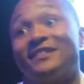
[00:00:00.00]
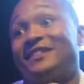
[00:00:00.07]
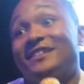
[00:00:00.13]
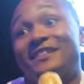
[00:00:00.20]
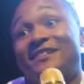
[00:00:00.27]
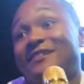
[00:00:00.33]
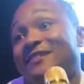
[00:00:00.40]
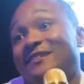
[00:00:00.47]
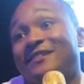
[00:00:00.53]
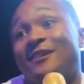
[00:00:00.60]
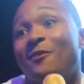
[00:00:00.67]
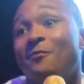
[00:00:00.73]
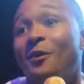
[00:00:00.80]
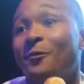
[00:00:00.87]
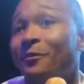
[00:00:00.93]
just
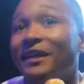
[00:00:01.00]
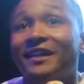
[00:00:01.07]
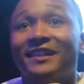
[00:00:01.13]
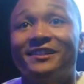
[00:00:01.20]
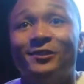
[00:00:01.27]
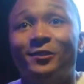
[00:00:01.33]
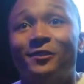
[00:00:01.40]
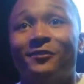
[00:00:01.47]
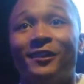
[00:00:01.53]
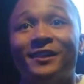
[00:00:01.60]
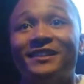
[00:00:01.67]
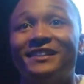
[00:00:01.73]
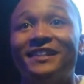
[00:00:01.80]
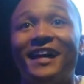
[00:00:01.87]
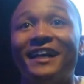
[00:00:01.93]
come on, man, let's do a verse,
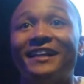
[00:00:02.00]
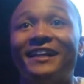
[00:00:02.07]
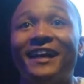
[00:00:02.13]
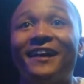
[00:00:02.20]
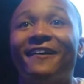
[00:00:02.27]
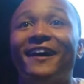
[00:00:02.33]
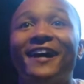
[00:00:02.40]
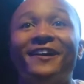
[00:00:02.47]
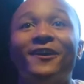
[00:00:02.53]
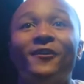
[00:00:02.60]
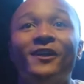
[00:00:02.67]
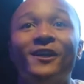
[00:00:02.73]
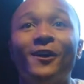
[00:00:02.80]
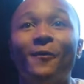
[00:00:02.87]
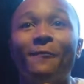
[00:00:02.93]
just knock it out. I know
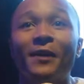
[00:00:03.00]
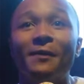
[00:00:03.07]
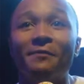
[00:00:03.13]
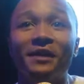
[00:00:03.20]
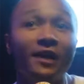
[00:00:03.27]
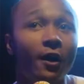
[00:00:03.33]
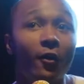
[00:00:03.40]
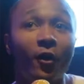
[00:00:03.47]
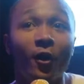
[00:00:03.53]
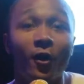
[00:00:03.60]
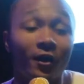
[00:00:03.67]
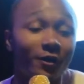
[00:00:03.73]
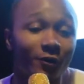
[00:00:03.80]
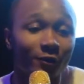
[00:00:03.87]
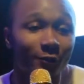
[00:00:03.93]
he gonna make me go
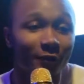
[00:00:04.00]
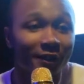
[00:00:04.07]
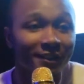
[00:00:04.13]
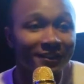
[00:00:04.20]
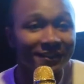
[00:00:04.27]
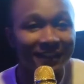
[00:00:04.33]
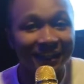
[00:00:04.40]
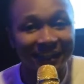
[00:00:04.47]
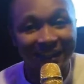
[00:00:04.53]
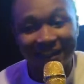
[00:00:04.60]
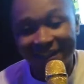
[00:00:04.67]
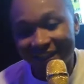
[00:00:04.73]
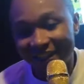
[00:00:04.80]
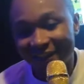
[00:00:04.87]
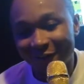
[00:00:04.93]
hard on the record.
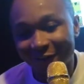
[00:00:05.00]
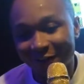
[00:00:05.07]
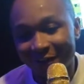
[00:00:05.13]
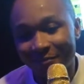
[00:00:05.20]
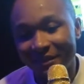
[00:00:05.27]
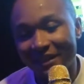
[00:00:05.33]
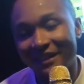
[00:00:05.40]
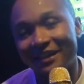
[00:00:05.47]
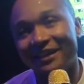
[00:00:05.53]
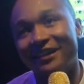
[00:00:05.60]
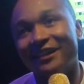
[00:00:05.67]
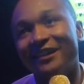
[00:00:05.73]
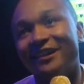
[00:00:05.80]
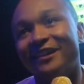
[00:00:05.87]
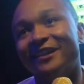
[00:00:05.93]
He ain't gonna let me
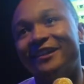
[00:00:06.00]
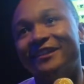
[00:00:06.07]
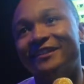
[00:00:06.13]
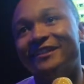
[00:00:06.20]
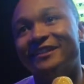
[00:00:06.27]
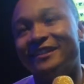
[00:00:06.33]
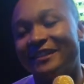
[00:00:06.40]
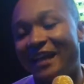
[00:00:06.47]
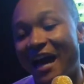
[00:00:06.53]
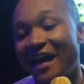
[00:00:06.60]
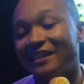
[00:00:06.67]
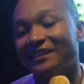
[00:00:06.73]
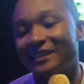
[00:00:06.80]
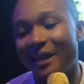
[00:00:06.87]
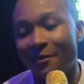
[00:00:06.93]

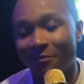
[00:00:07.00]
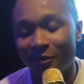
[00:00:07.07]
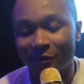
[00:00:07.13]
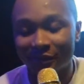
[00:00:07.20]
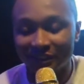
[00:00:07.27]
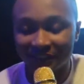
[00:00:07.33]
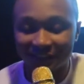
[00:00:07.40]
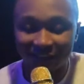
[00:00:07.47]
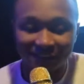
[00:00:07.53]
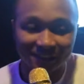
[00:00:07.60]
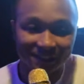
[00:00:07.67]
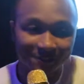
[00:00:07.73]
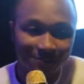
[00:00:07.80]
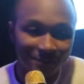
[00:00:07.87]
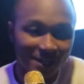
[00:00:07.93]
not snap on it. So
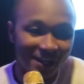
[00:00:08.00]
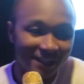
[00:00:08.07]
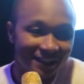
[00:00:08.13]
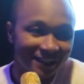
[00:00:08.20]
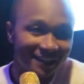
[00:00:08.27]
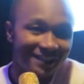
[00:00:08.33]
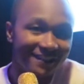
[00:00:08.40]
Pop.